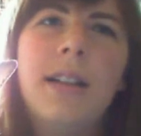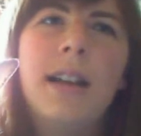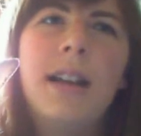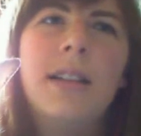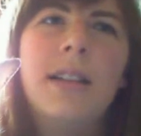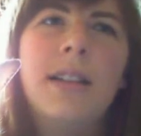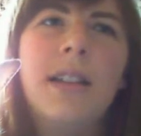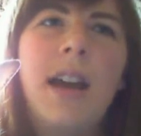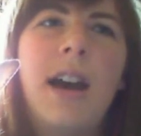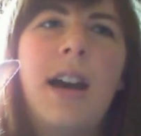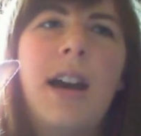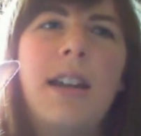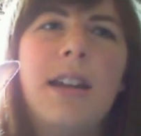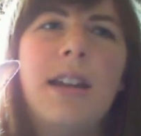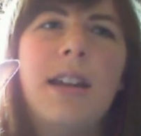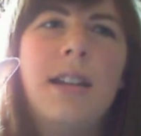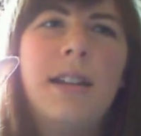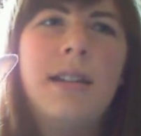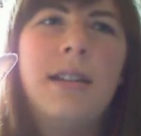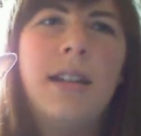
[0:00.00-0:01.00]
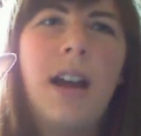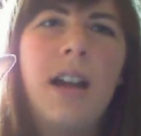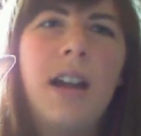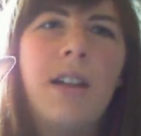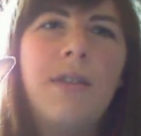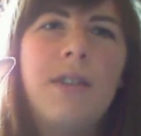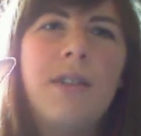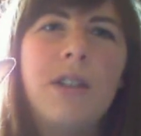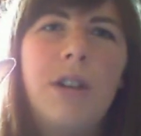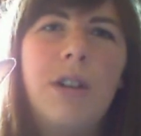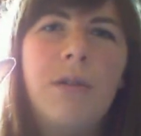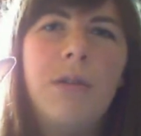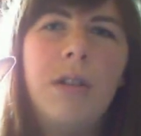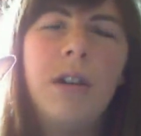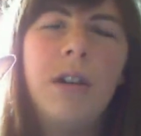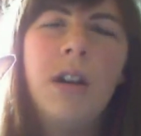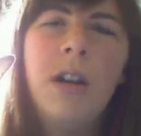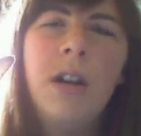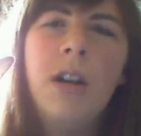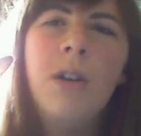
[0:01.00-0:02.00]
at Scad is kind of a joke,
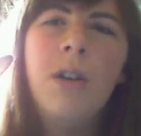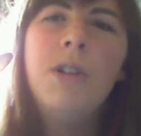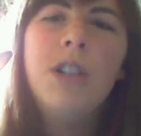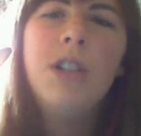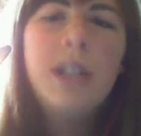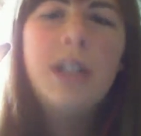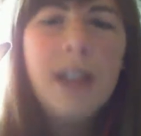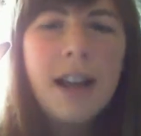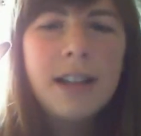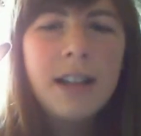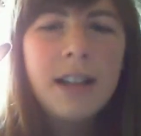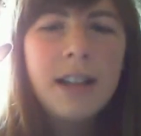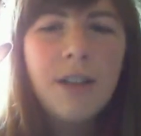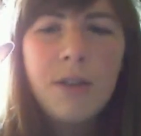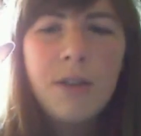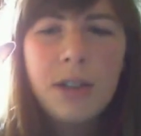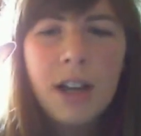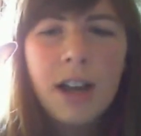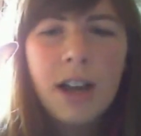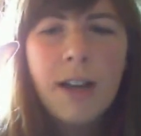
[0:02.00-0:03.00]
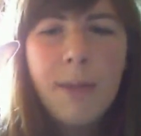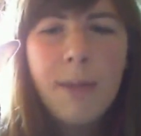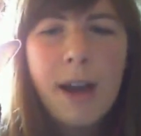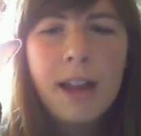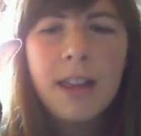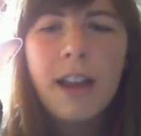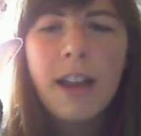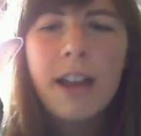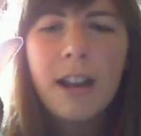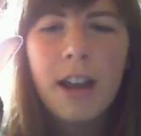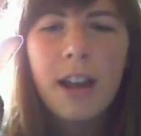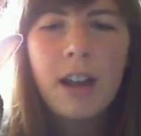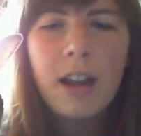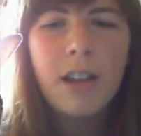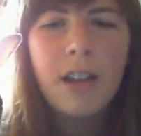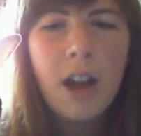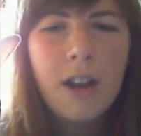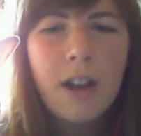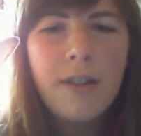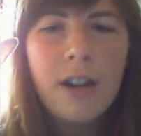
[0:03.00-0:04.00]
which is nice if you suck at math, like a
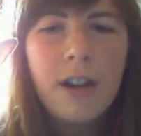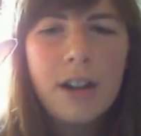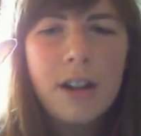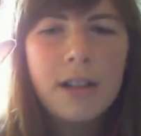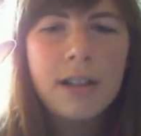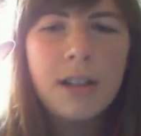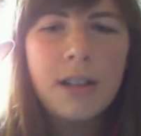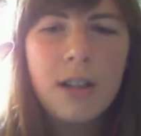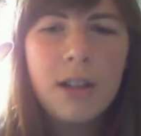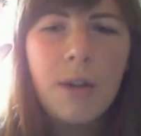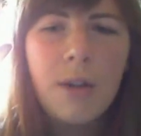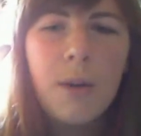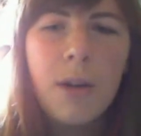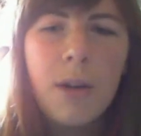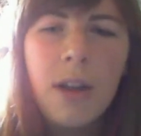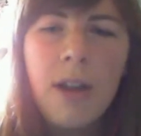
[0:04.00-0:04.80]
lot of artists do.